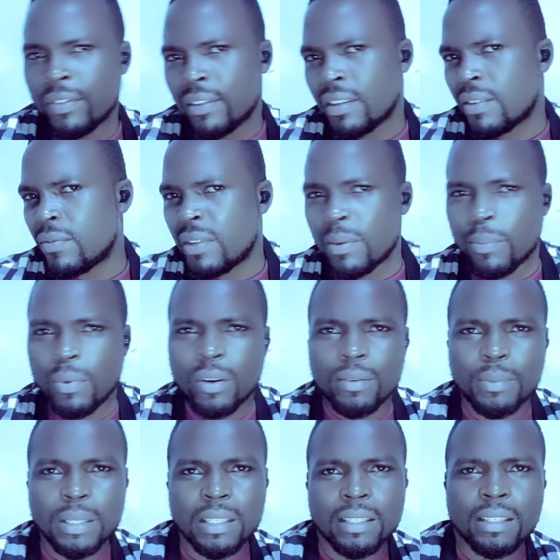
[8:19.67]
with the
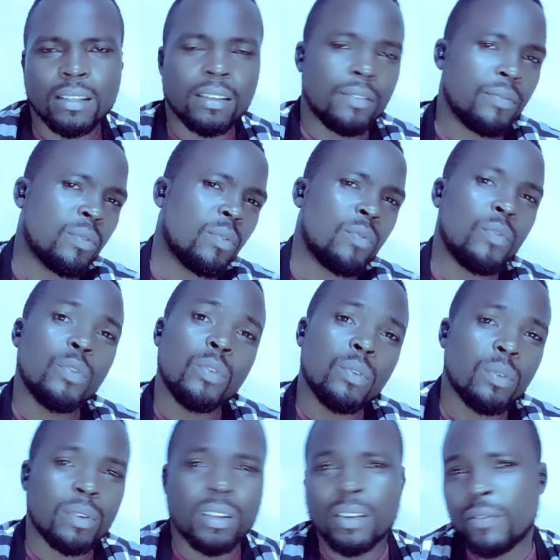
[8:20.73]
purpose of
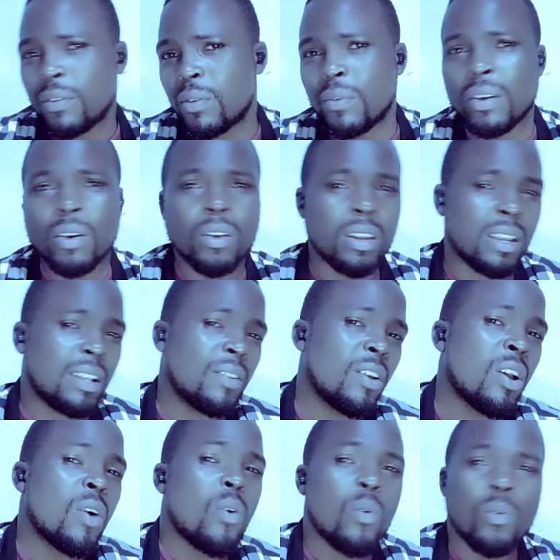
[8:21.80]
you fulfilling
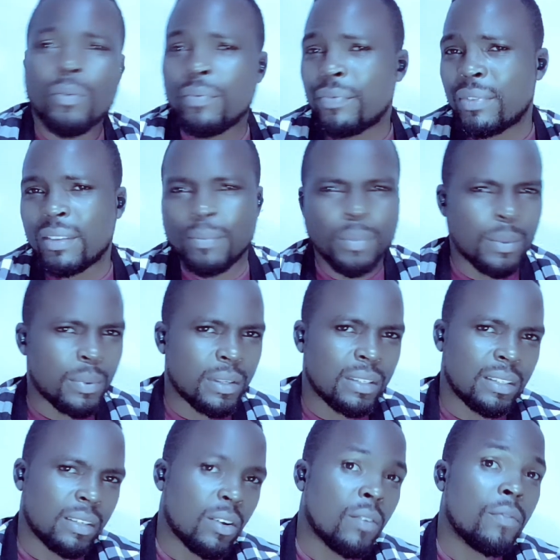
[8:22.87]
the
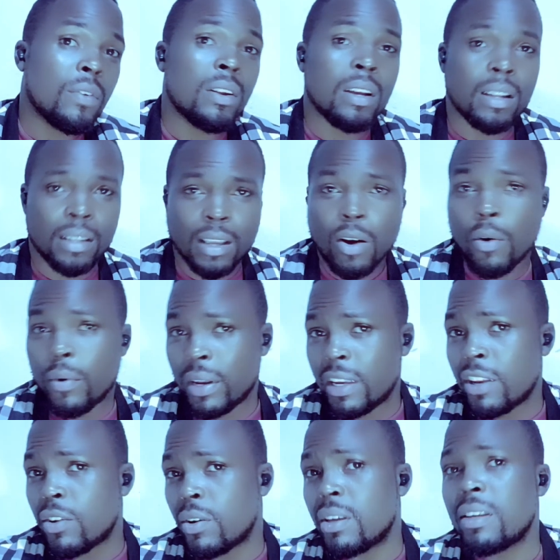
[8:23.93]
purpose of the other
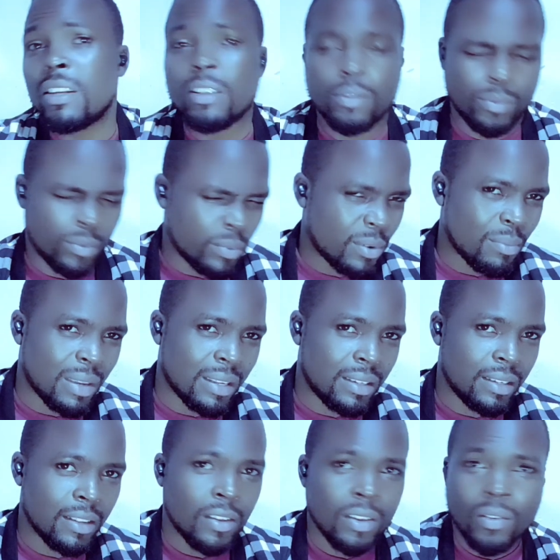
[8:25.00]
original
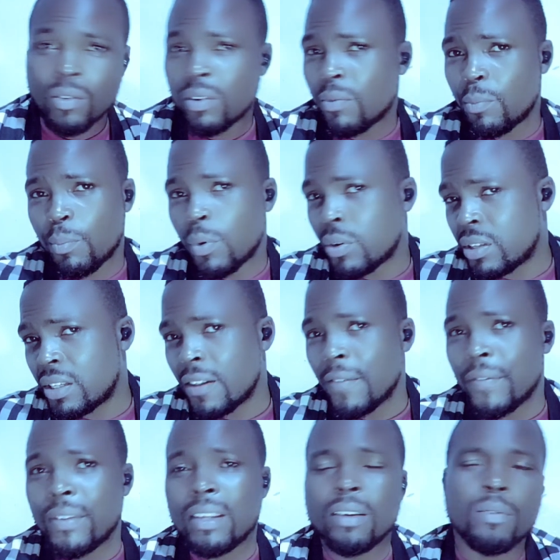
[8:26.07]
equipment you would have
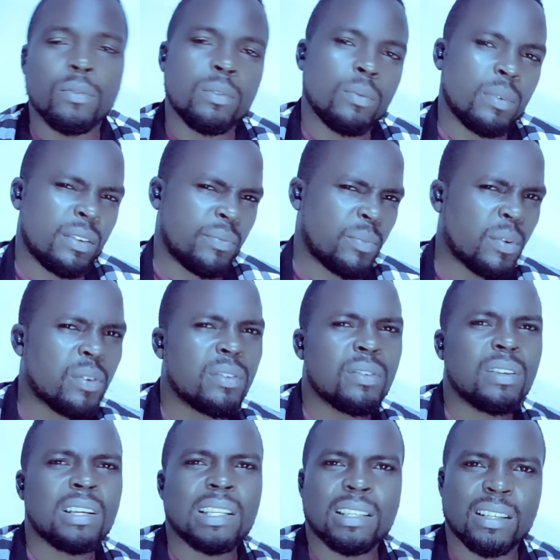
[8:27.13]
bought. Most of the people
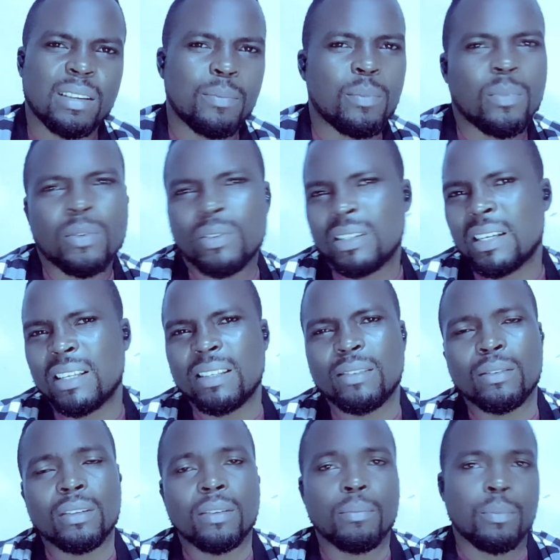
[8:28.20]
do this on drinkers
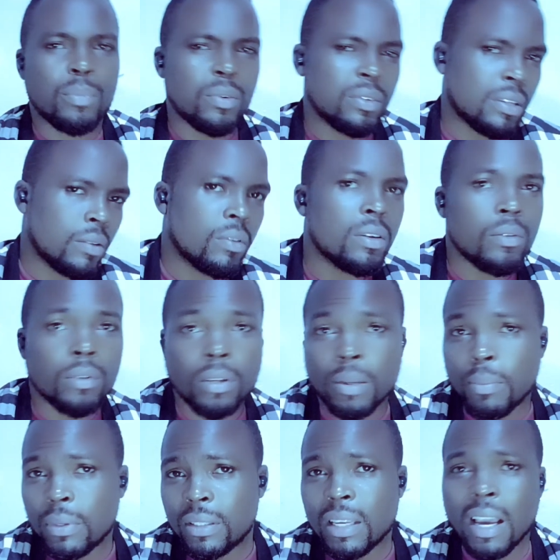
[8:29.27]
only when the
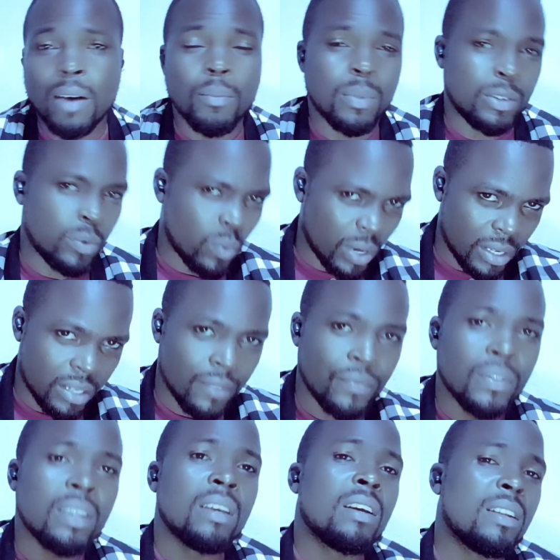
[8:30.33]
birds have matured,
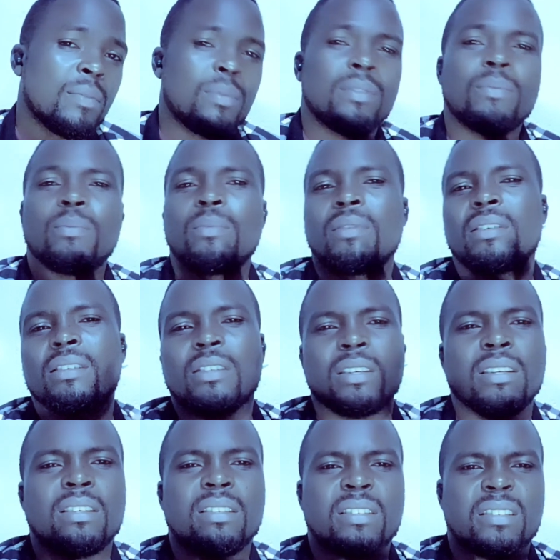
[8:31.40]
not these
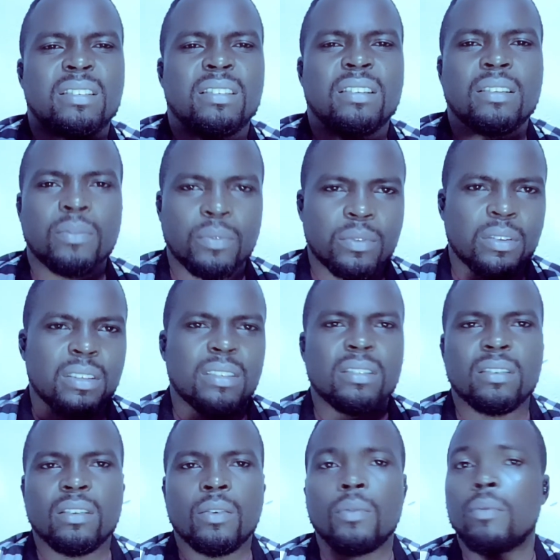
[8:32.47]
chicks. For the
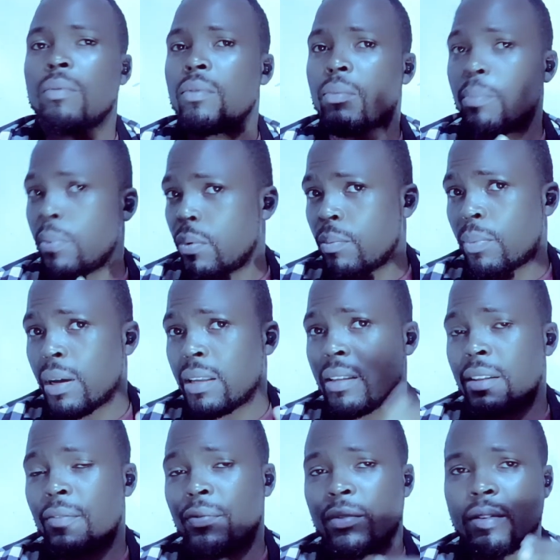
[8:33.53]
chicks, you go
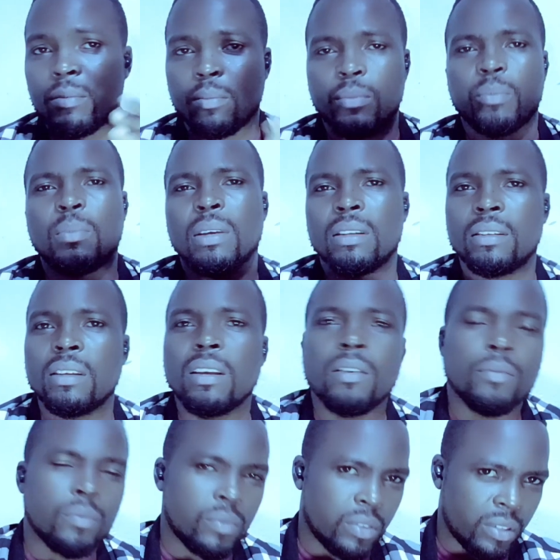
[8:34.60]
buy equipments for
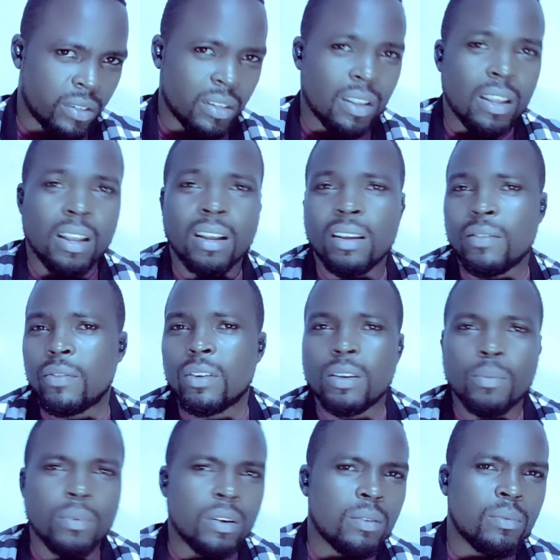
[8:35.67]
the chicks, and for
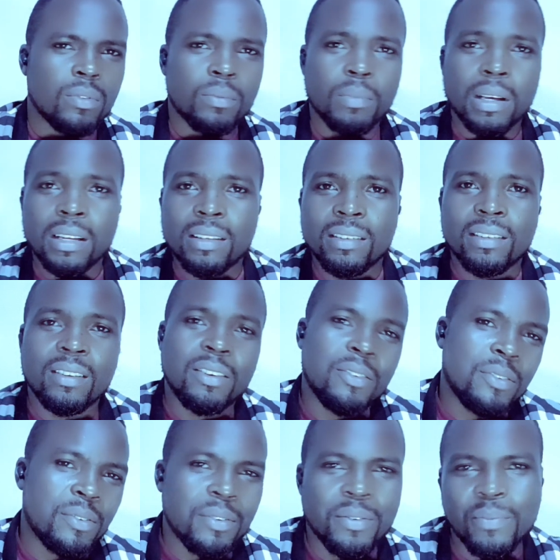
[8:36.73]
the adult birds,
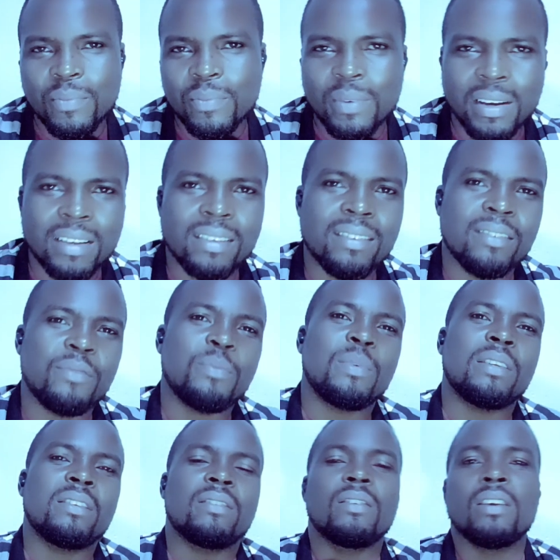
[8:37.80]
you can buy
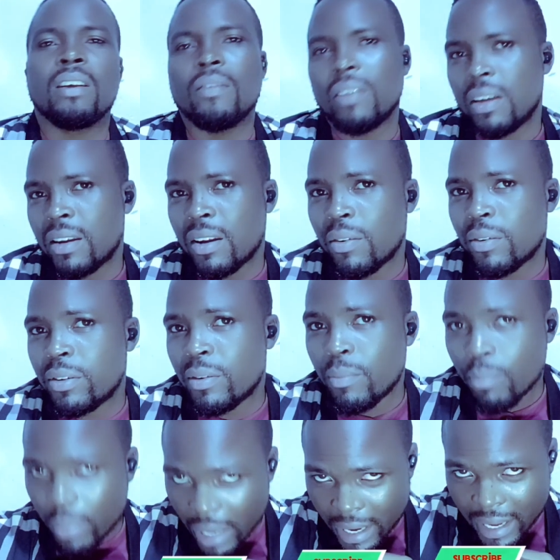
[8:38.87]
equipments for the adult